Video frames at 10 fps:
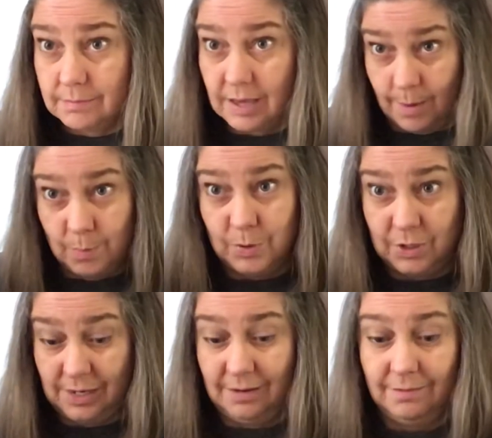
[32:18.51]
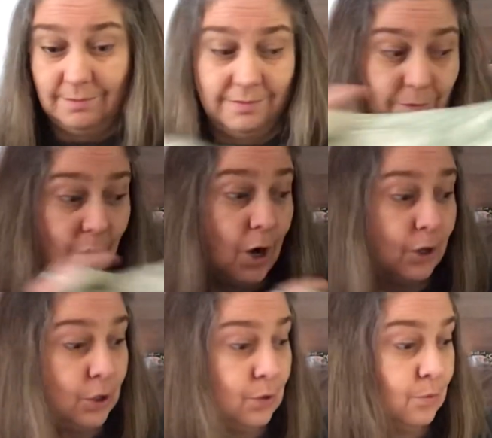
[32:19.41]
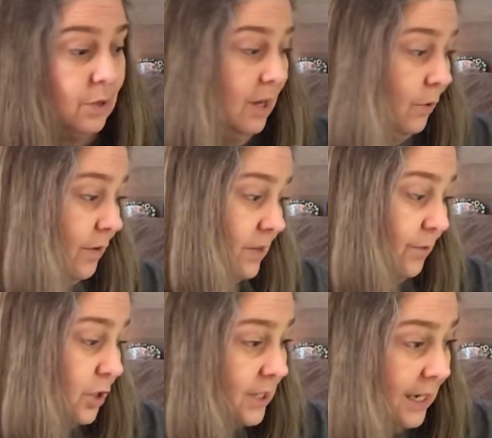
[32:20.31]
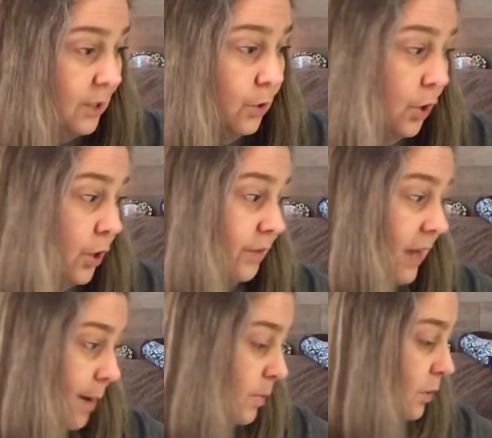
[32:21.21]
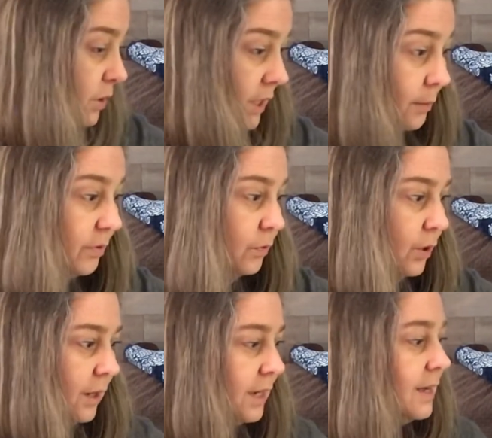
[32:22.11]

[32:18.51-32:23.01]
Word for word: Chamomile tea. For all you who have never seen or heard of chamomile tea before,